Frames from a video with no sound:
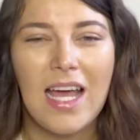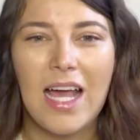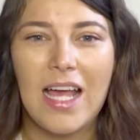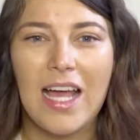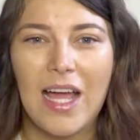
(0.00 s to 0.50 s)

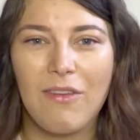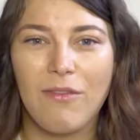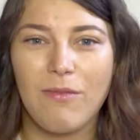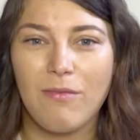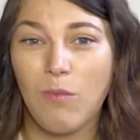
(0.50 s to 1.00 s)
I
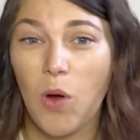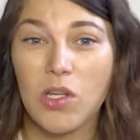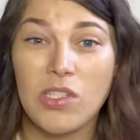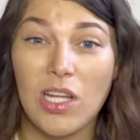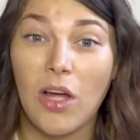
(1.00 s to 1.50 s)

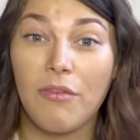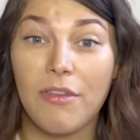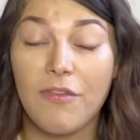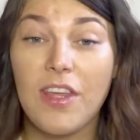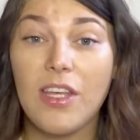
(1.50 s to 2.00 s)
watched a lot of
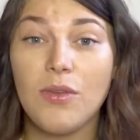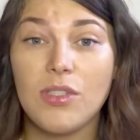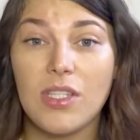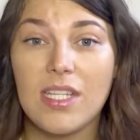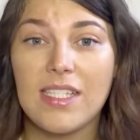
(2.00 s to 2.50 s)
reviews on these